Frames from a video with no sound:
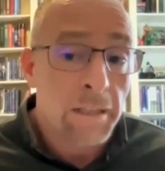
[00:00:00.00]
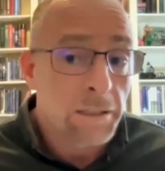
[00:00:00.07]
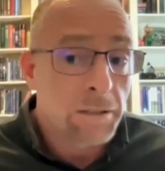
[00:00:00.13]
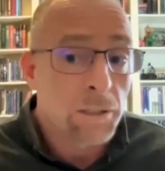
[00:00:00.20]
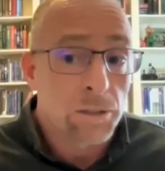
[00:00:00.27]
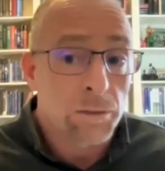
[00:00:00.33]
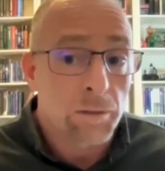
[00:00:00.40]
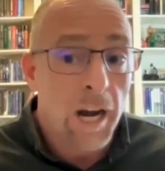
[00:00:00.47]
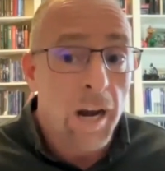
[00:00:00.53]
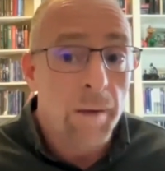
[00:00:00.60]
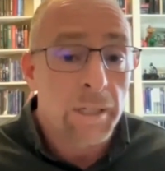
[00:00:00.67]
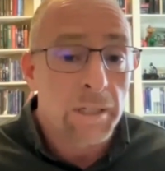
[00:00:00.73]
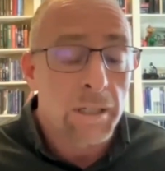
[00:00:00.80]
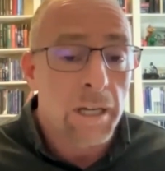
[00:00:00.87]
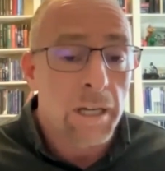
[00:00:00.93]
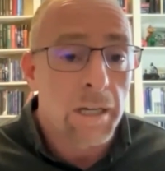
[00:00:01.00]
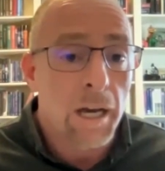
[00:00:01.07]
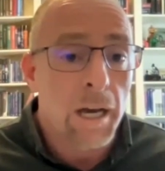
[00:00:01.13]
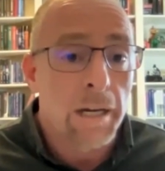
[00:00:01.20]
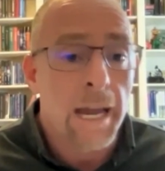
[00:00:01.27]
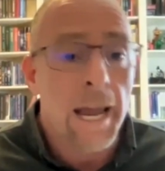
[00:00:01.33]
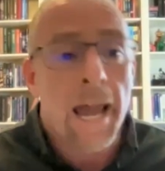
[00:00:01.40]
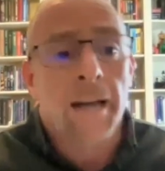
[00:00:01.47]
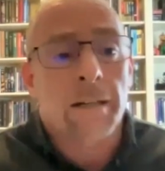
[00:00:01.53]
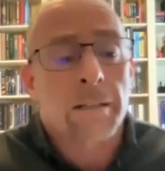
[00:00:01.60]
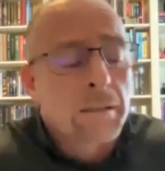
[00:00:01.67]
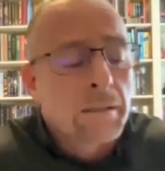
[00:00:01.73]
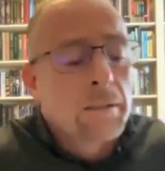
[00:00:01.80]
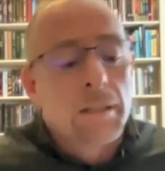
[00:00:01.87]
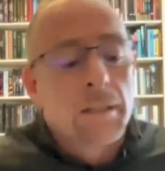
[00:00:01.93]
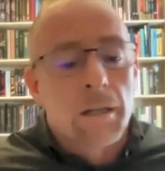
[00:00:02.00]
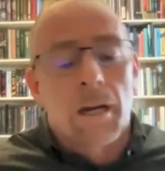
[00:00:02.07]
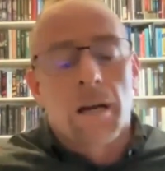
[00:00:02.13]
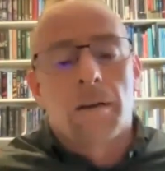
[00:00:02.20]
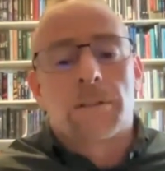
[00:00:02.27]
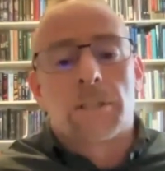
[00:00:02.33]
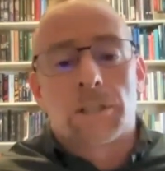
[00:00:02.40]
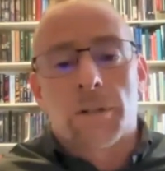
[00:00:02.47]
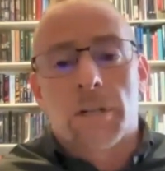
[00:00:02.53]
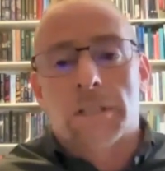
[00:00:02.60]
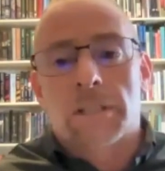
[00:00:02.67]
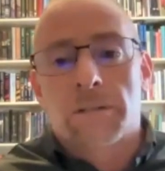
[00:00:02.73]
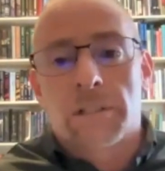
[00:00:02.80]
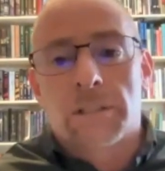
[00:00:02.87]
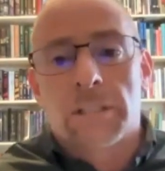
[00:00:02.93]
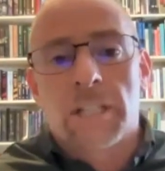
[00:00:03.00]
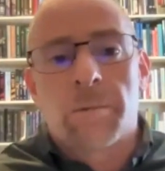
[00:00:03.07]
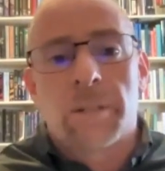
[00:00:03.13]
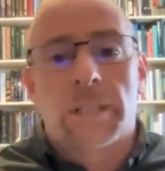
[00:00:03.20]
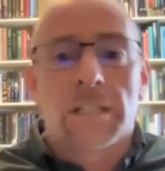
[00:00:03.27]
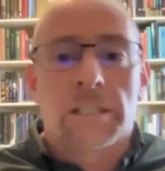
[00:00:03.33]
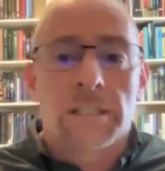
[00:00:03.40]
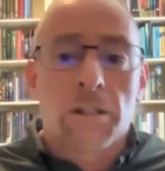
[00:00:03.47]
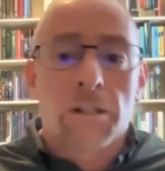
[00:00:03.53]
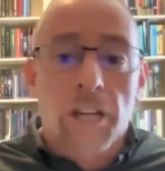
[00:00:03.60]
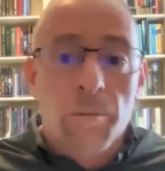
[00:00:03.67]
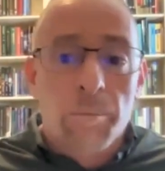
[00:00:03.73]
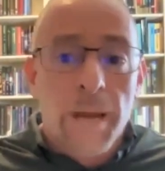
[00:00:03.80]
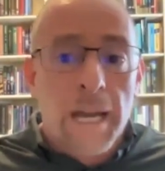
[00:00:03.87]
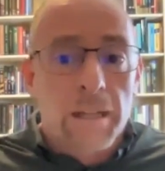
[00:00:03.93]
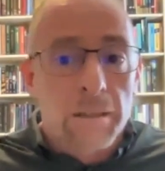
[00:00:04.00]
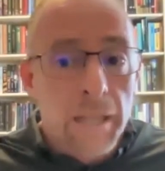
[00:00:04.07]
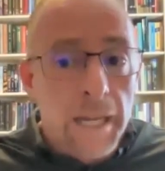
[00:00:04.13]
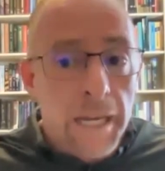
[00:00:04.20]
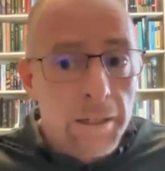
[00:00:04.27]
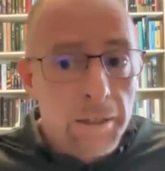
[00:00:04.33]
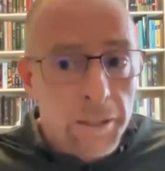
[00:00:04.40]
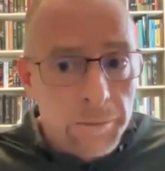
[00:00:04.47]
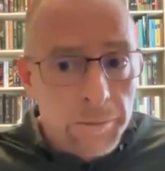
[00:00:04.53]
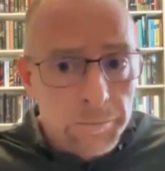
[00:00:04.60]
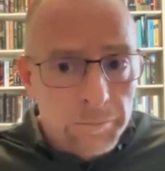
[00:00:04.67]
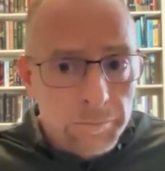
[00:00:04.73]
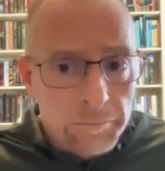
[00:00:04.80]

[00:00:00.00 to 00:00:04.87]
He's describing a, an act of destruction of the city because he'll come back later